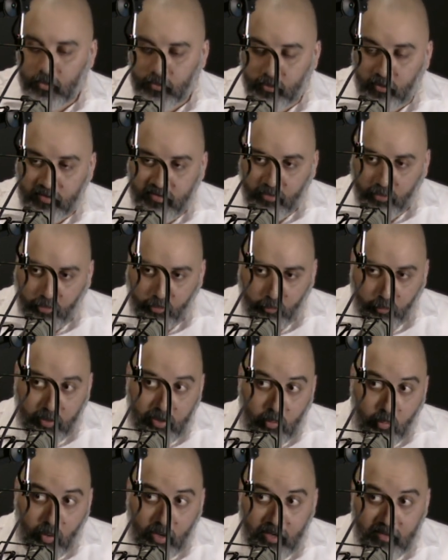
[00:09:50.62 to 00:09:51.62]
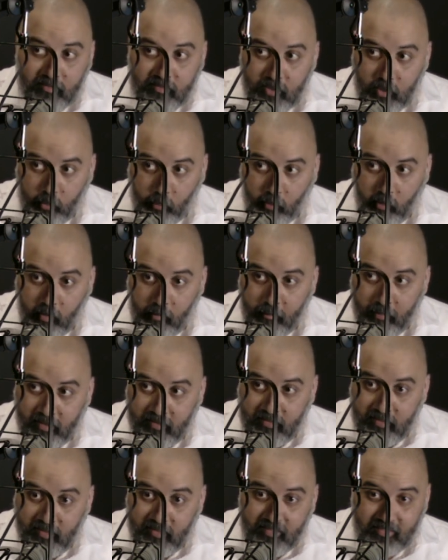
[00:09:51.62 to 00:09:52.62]
There's 3 ways to grow a
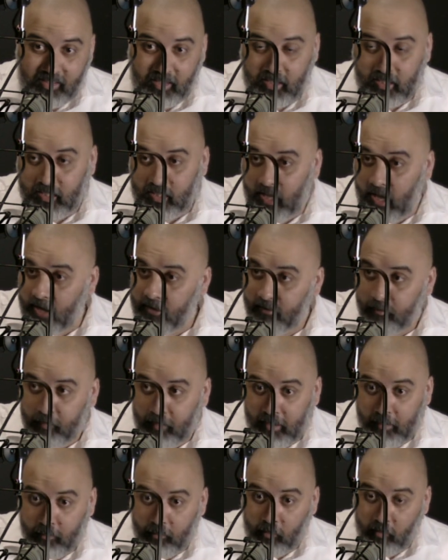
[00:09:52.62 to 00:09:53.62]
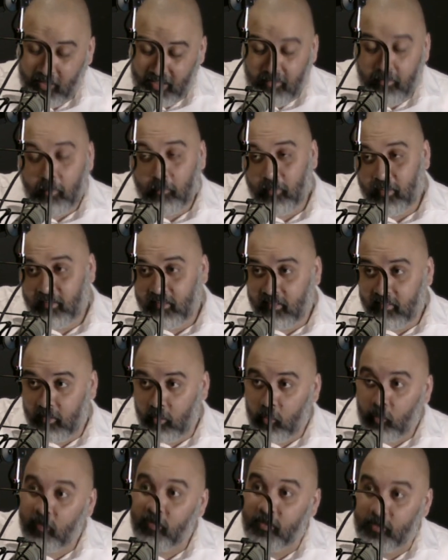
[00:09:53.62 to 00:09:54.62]
business that a lot of people, even business
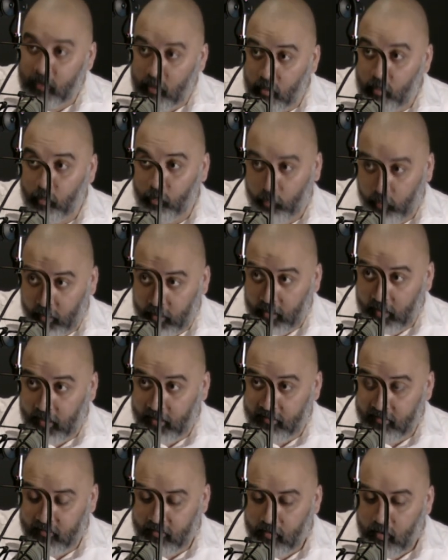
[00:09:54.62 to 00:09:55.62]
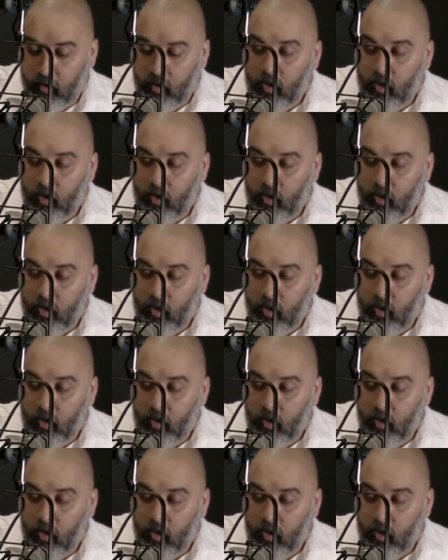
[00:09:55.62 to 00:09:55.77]
owners, don't realize.